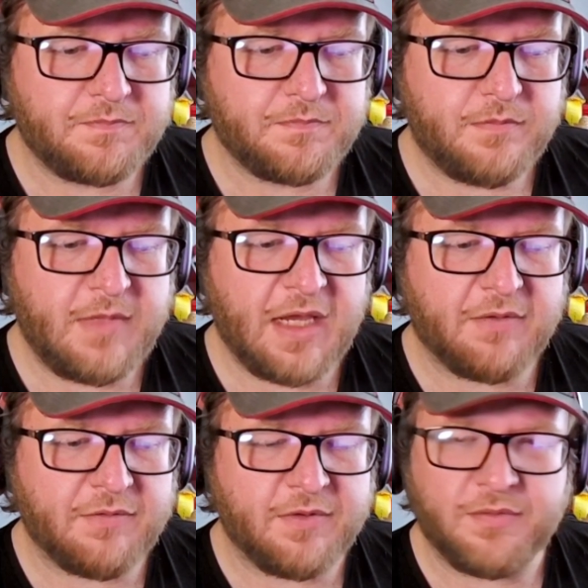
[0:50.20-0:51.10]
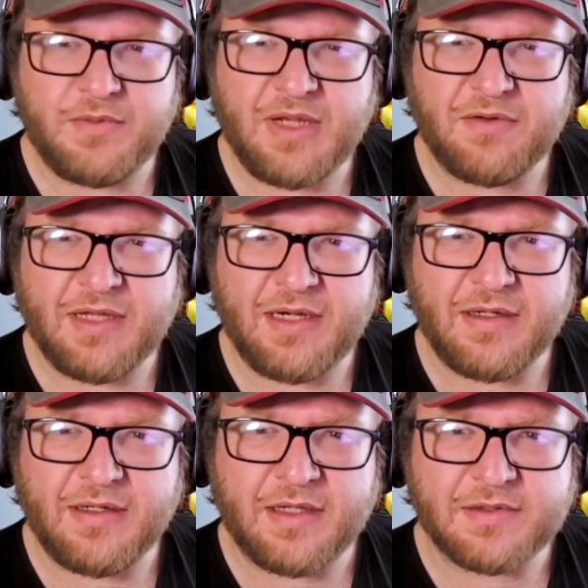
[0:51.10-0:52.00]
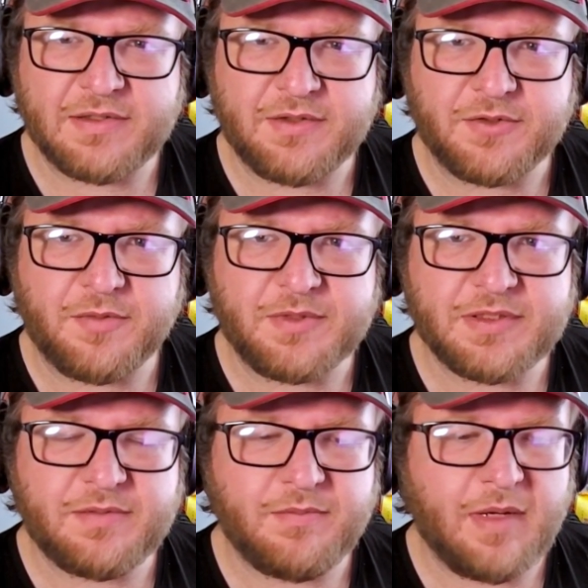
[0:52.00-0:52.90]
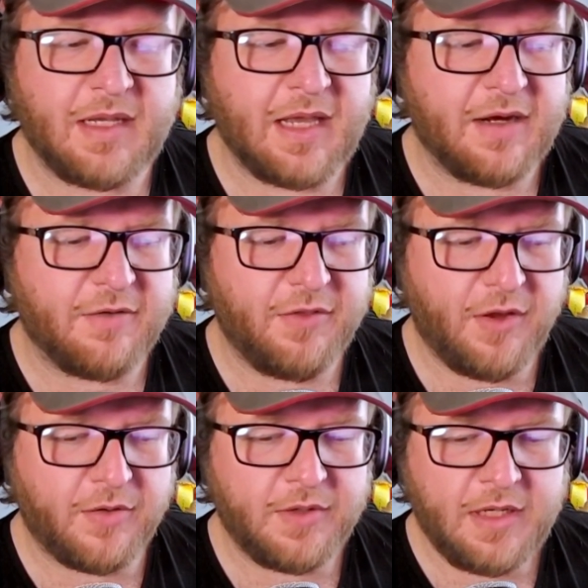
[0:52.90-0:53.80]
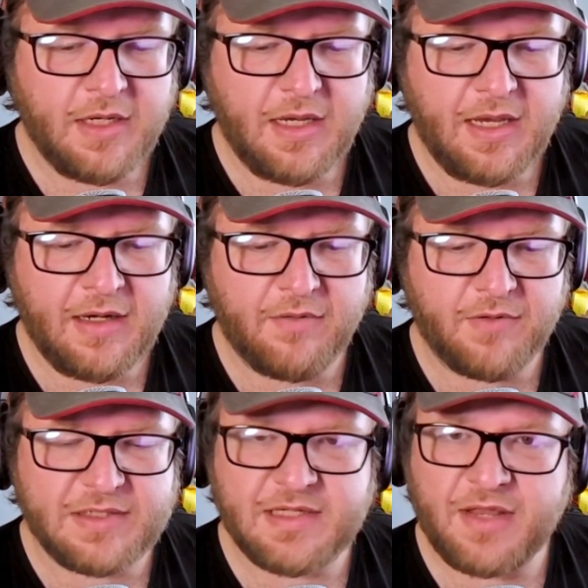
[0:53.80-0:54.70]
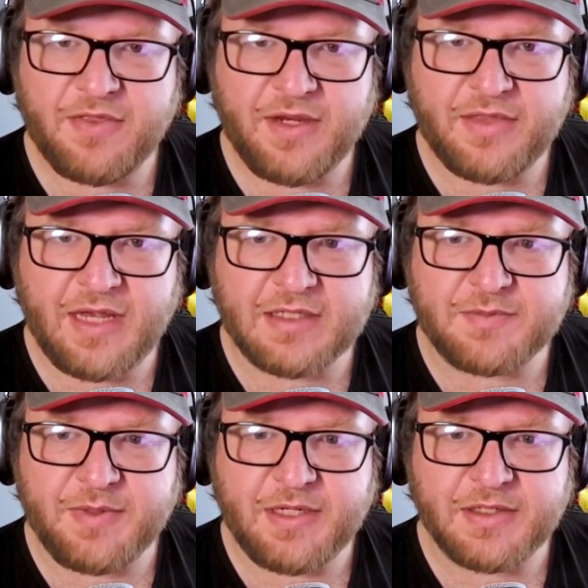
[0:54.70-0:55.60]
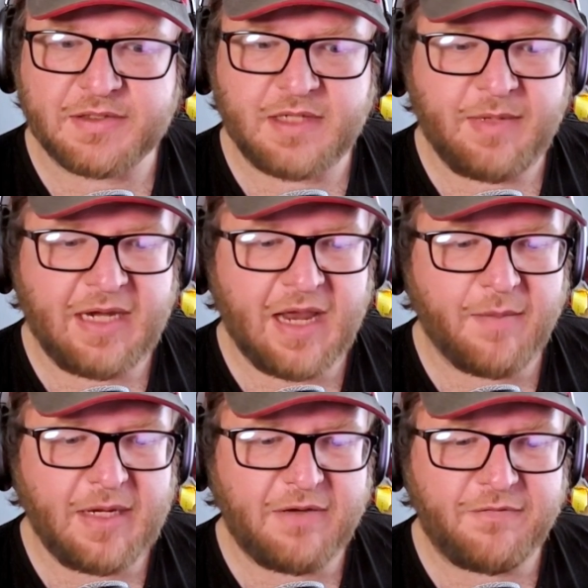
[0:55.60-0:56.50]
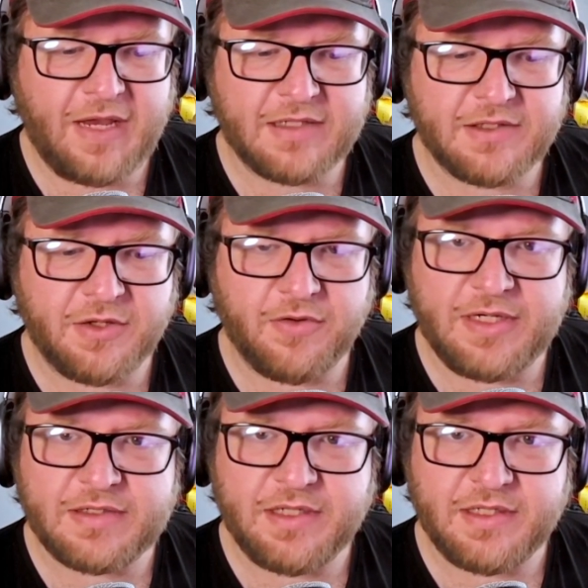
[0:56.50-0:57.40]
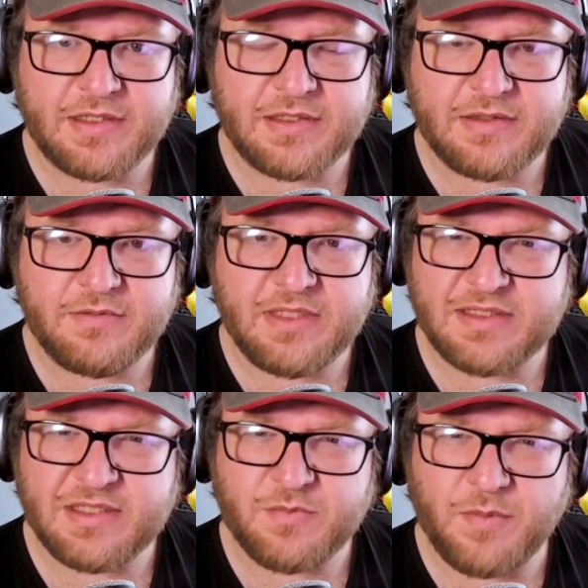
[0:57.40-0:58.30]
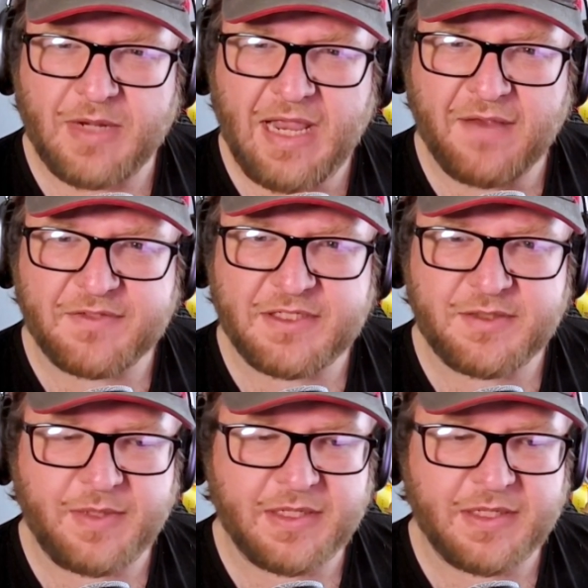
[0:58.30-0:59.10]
Not, you know, not related to Down syndrome, just my line of thought. And the reason I think that is because, I mean, how many advanced degrees does this woman have? She's been a